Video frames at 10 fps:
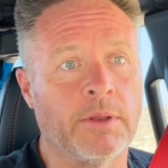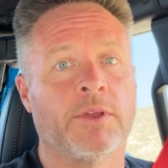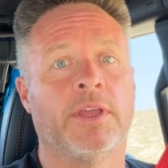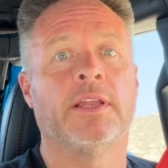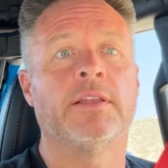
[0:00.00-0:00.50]

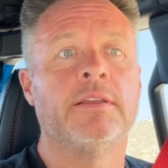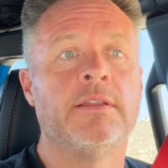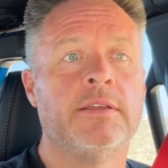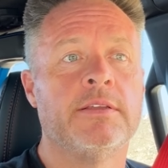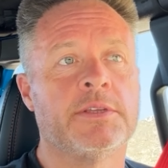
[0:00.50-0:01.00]
looking at
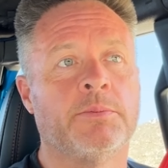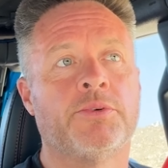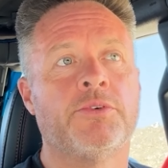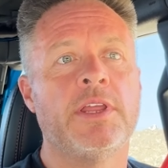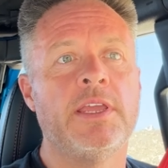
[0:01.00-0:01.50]
some
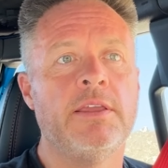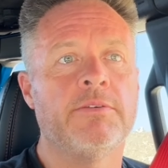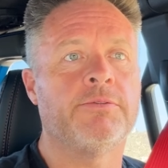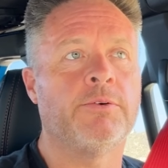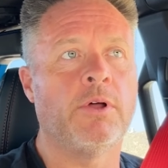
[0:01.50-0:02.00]
pretty
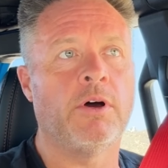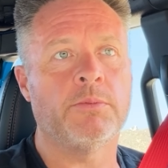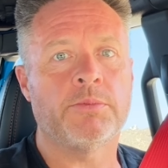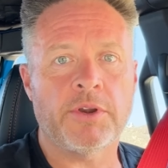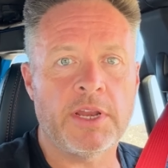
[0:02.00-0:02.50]

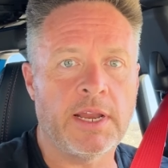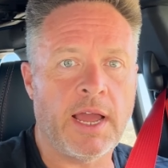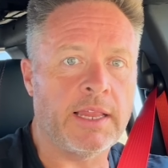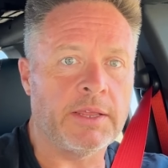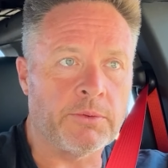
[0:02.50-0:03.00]
full-on, pretty
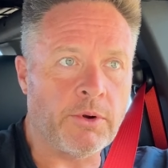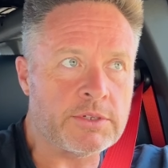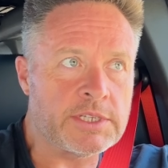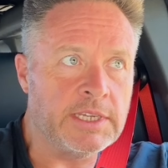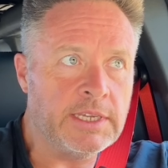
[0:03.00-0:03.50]
gnarly
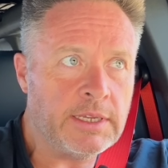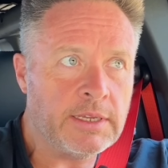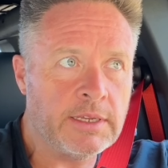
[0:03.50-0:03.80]
rocks here.